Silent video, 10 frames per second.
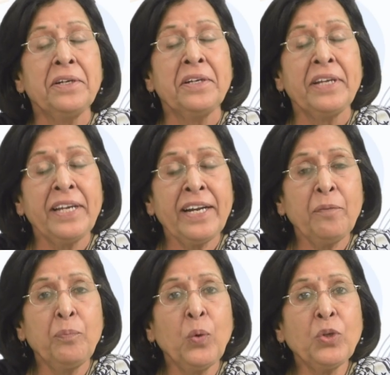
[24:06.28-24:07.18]

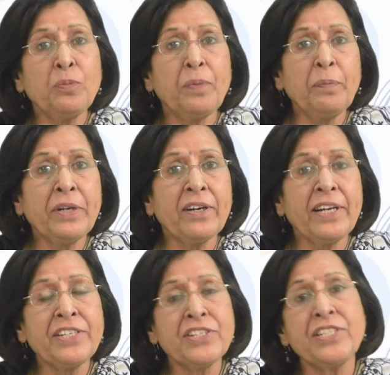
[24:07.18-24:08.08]
Here both public
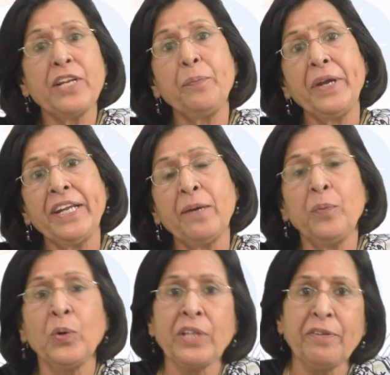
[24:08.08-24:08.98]
relations and media
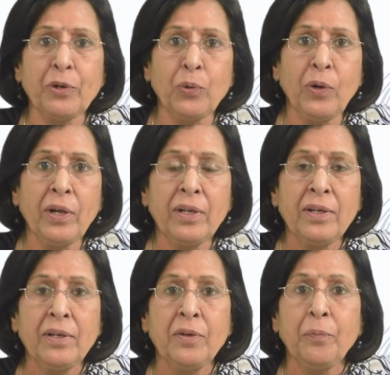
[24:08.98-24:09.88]
both have a role.
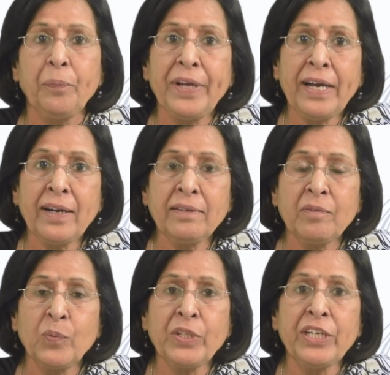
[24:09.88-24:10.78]
PR,
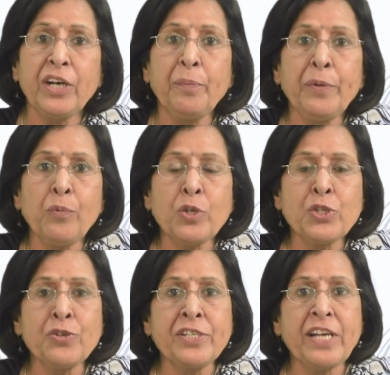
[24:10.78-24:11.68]
what the government wants
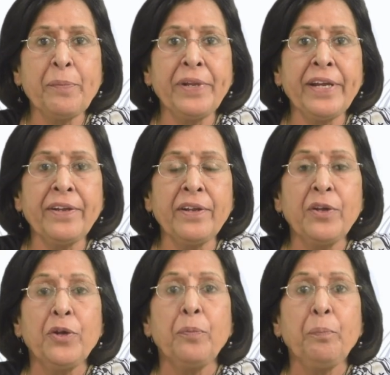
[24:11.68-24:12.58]
to disseminate;
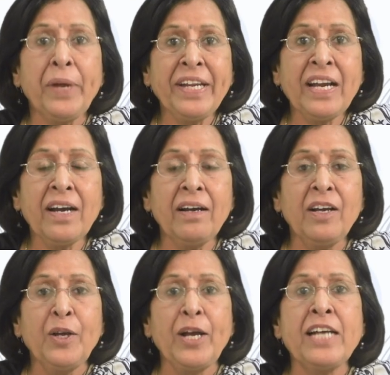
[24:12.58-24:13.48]

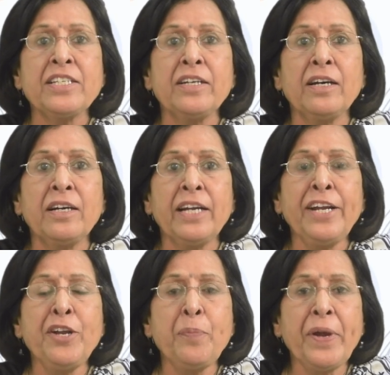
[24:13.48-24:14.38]
media as an
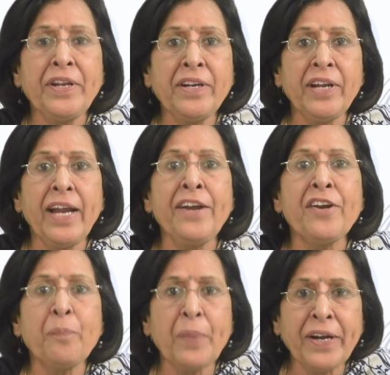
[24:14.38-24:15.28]
independent
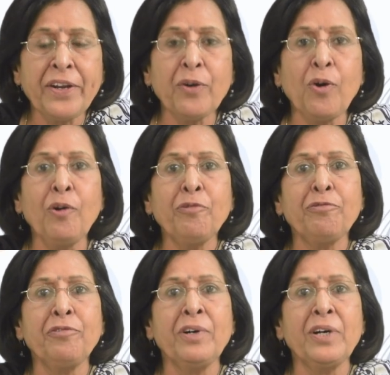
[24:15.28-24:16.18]
interpreter of
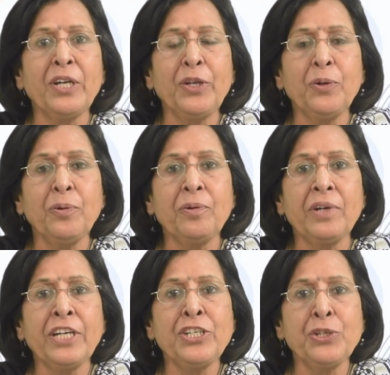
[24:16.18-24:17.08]

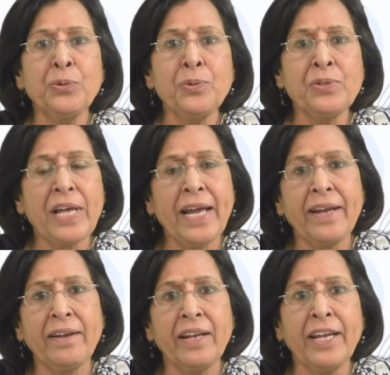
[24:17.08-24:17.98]
issues
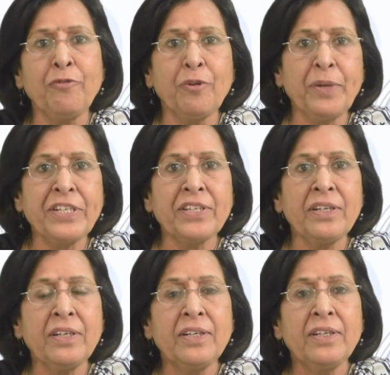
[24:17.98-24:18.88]
and information,